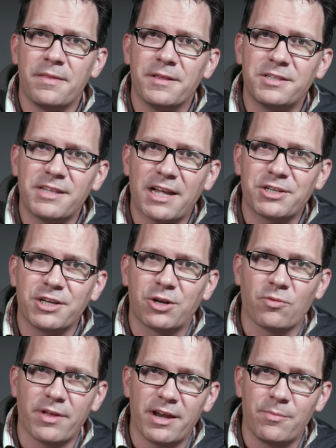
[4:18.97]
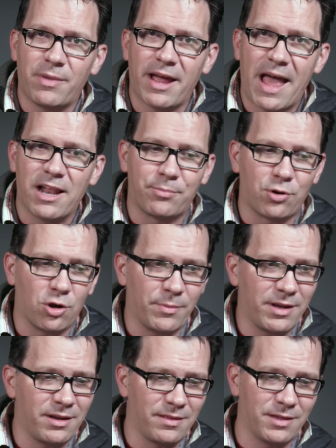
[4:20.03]
This is actually created by Alan
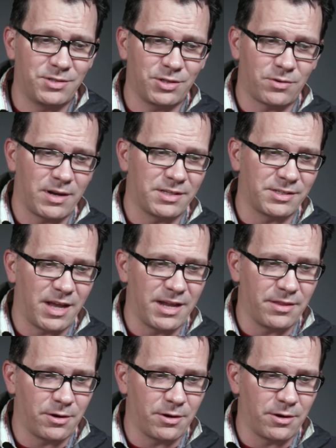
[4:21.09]
Perlman. This is a great site.